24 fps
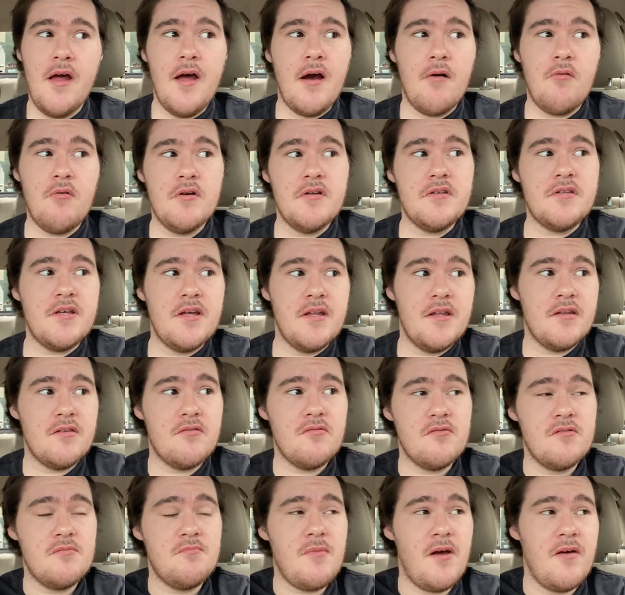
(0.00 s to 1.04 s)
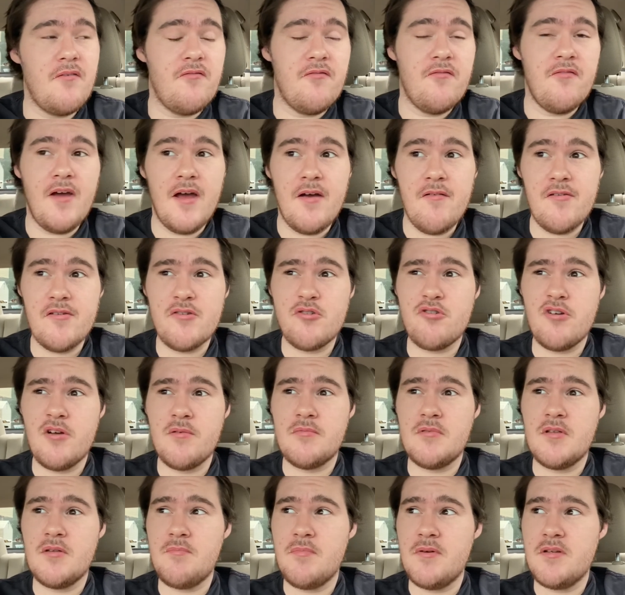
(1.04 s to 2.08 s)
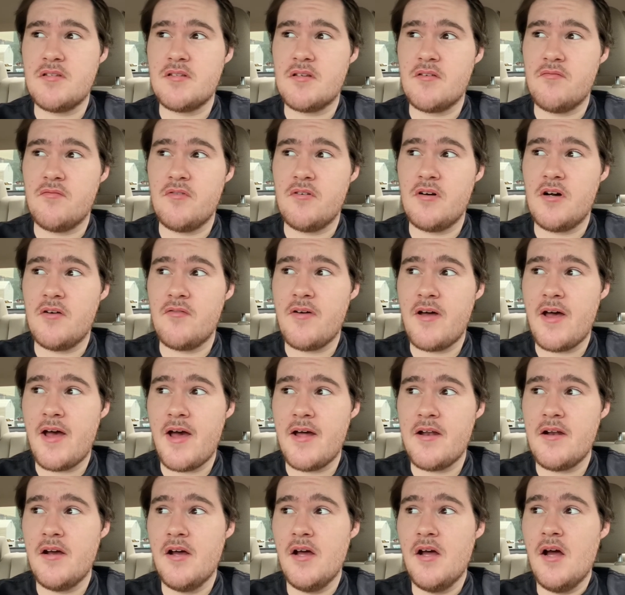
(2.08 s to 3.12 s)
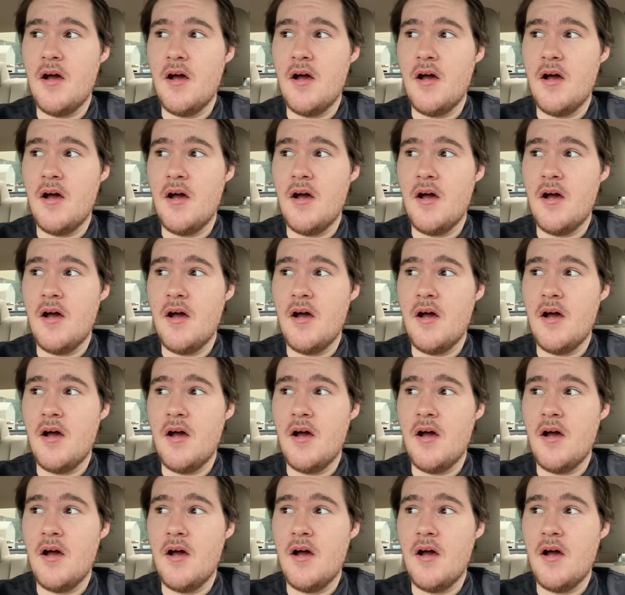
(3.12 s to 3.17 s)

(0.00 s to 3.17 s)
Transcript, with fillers: I wouldn't say this was my favorite trip to Biscuitville I've had,